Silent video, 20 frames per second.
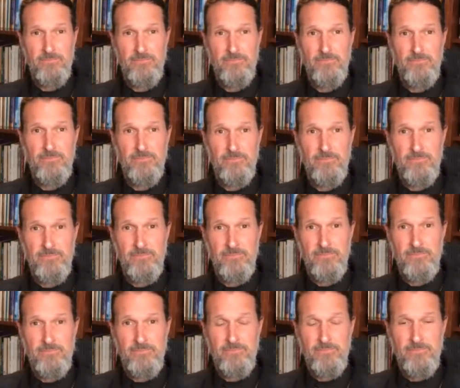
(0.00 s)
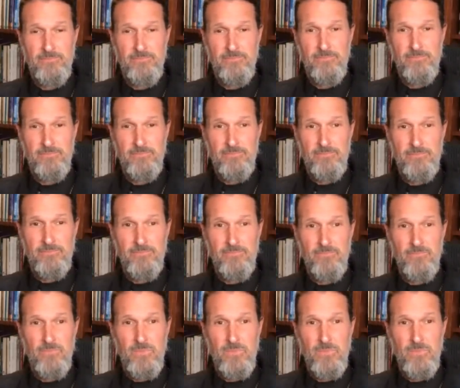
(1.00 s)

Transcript: (silence)